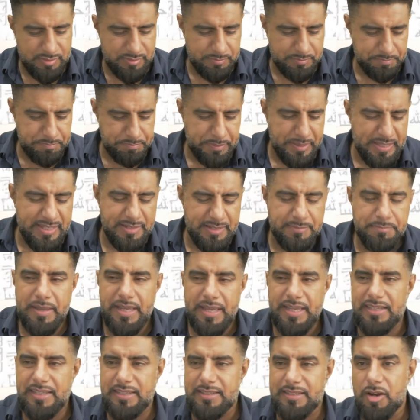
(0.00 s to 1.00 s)

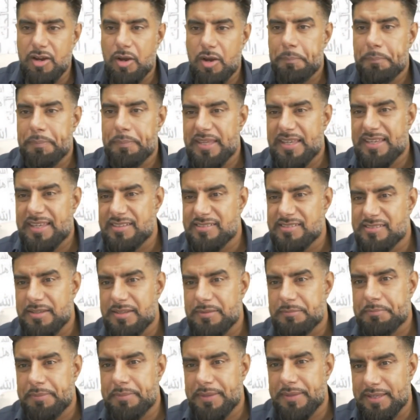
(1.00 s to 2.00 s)
Pygmalion, not pig as in
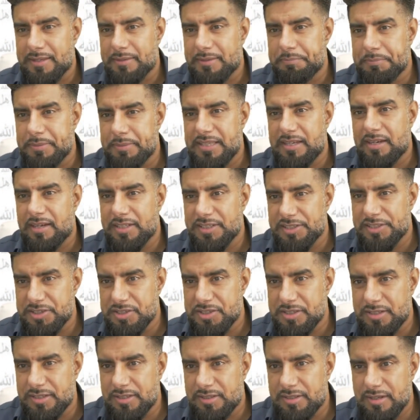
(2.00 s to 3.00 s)
pig,
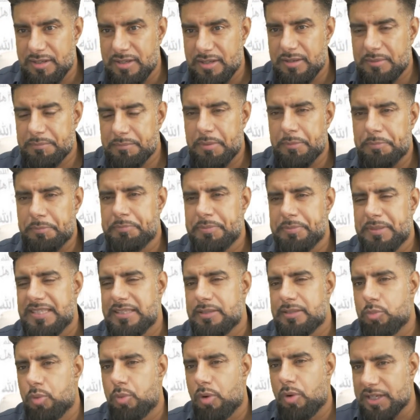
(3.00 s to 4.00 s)
P-I-G, but
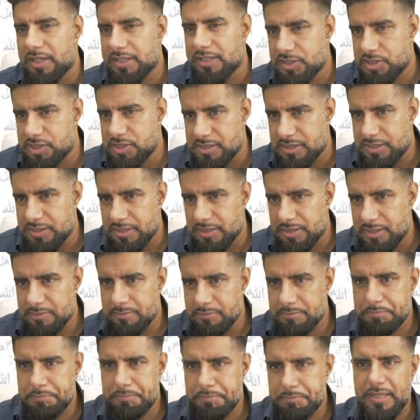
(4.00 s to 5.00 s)
P-Y-G,
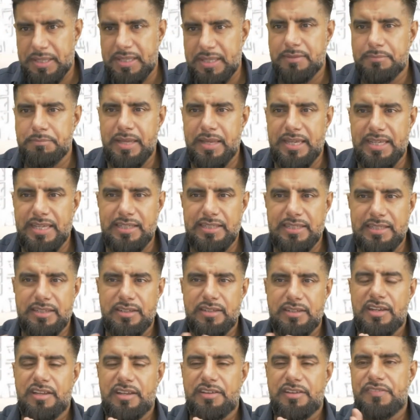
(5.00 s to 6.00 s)

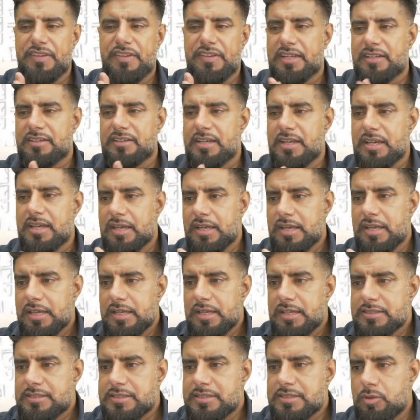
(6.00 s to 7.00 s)
Pygmalion effect.
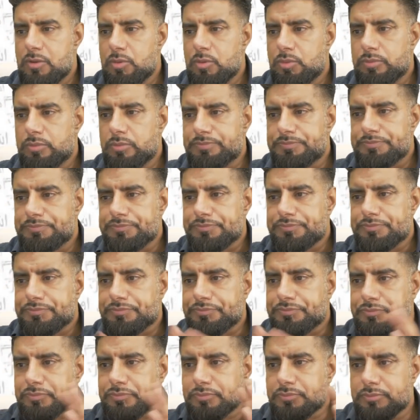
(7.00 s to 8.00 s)
So,
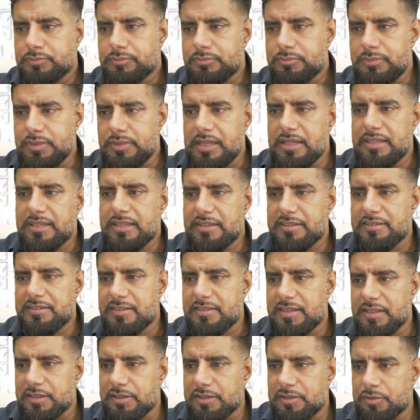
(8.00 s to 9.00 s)
yes,
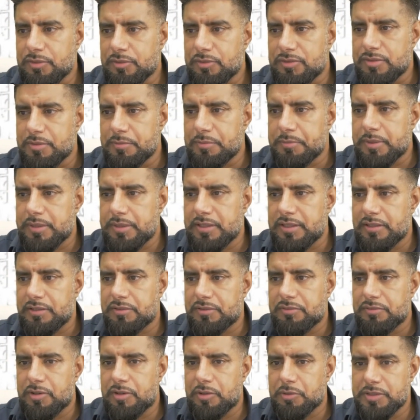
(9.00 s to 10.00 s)
thank you. Somebody
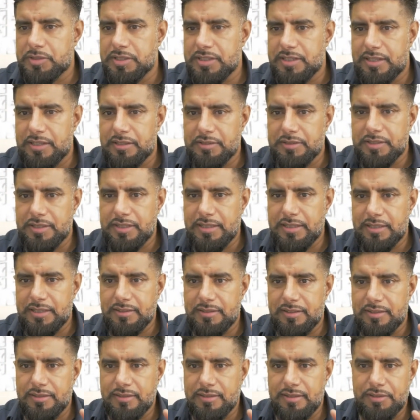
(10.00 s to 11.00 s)
wrote it out here.
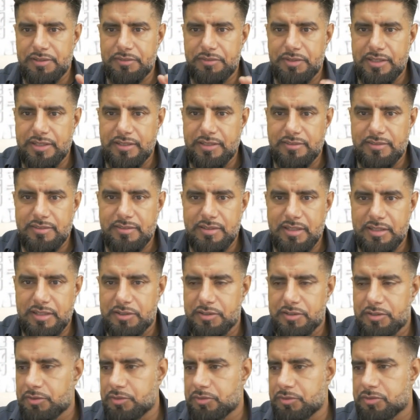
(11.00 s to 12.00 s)
Yeah, there it is. Thank
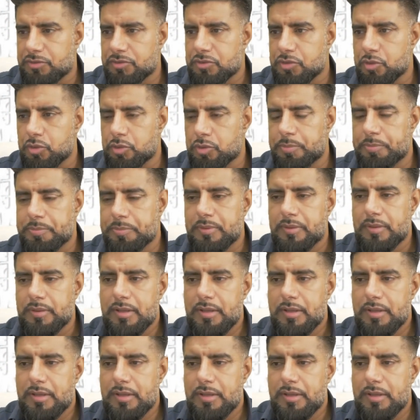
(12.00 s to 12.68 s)
you, Scope.